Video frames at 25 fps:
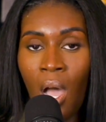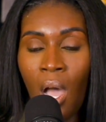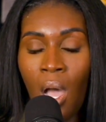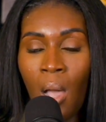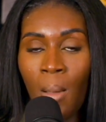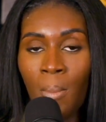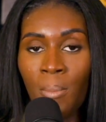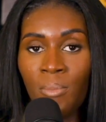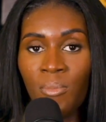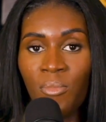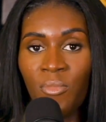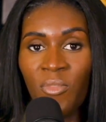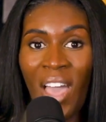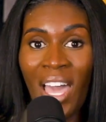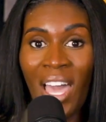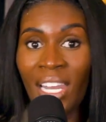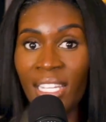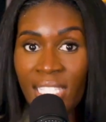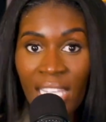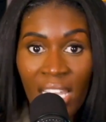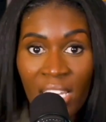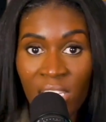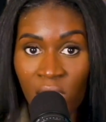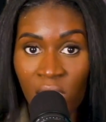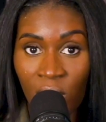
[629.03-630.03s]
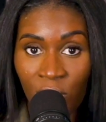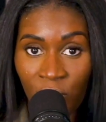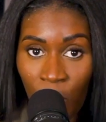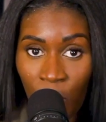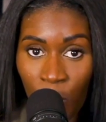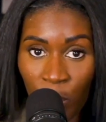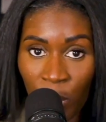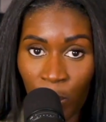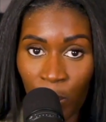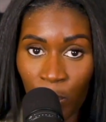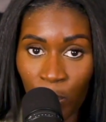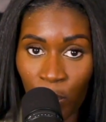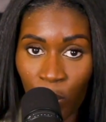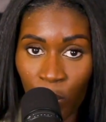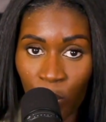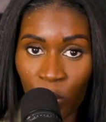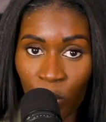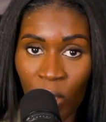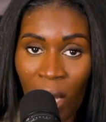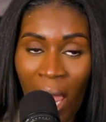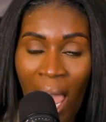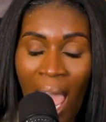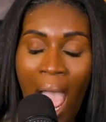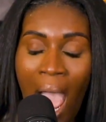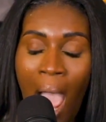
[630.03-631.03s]
validation from people.
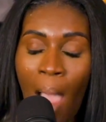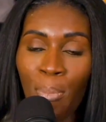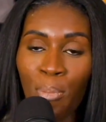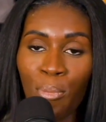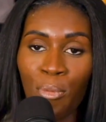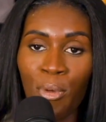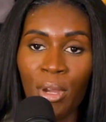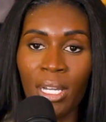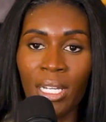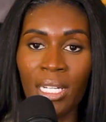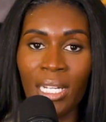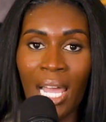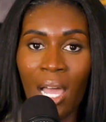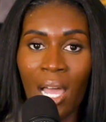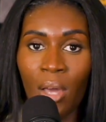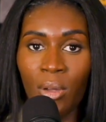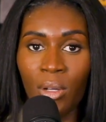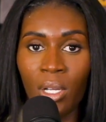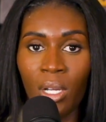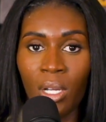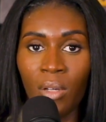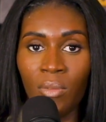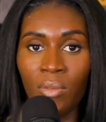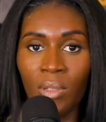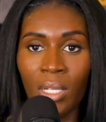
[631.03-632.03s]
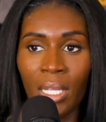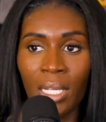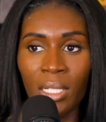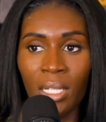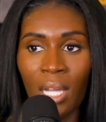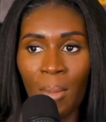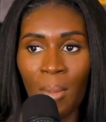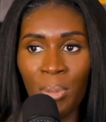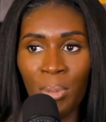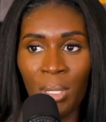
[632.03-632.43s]
You're not operating out of I